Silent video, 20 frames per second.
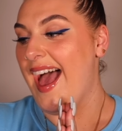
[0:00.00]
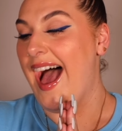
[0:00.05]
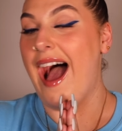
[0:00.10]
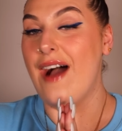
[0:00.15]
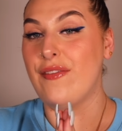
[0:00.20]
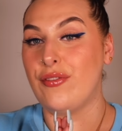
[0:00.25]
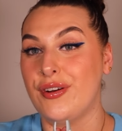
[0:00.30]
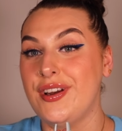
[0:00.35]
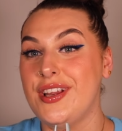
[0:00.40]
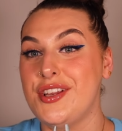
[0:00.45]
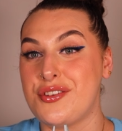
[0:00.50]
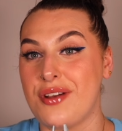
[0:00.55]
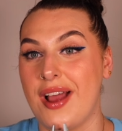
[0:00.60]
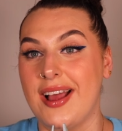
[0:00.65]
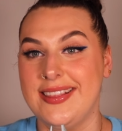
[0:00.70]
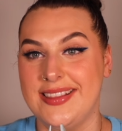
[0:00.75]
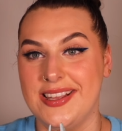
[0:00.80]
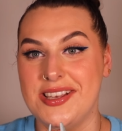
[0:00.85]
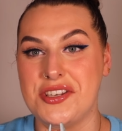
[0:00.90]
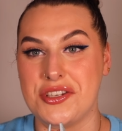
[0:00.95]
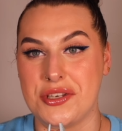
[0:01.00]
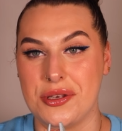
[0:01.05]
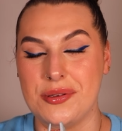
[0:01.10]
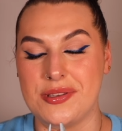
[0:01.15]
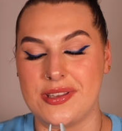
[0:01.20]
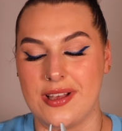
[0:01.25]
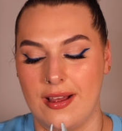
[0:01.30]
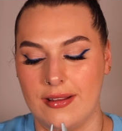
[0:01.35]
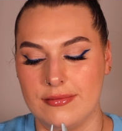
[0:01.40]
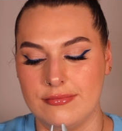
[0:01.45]
I've already tried these
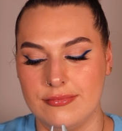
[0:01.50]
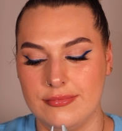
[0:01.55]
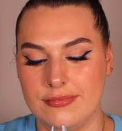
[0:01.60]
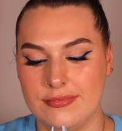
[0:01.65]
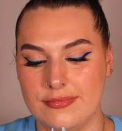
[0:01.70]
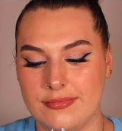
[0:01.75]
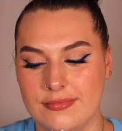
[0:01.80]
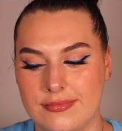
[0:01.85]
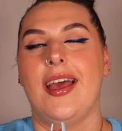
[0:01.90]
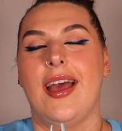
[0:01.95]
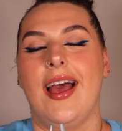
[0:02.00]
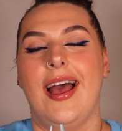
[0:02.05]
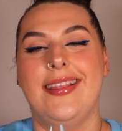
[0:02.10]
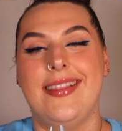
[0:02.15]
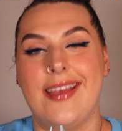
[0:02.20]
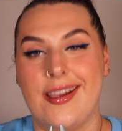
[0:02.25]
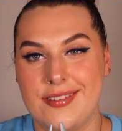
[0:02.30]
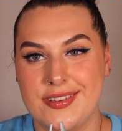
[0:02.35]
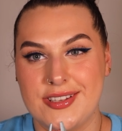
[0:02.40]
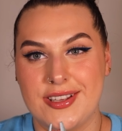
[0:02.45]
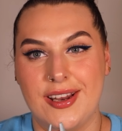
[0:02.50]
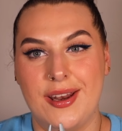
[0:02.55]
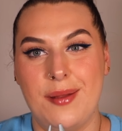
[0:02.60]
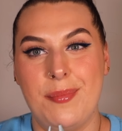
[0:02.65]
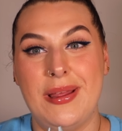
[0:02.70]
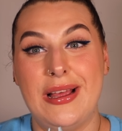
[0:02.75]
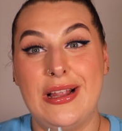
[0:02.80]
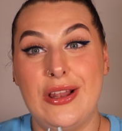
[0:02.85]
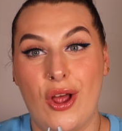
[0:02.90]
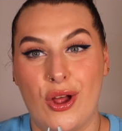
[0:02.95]
shoes on. And there is going to
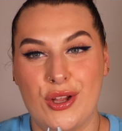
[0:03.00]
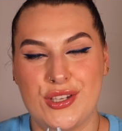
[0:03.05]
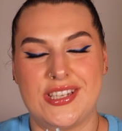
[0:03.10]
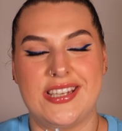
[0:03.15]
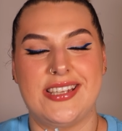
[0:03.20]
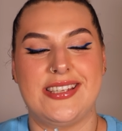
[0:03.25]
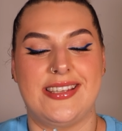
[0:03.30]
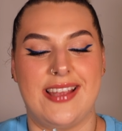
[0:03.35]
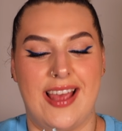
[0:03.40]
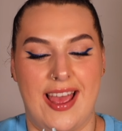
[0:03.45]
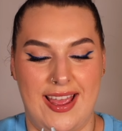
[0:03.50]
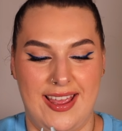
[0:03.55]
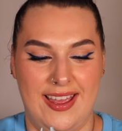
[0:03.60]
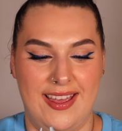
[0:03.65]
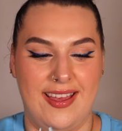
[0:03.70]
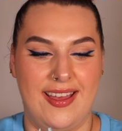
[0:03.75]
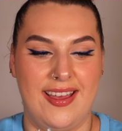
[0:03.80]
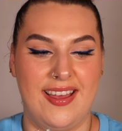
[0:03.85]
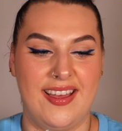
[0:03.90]
be a lot to say.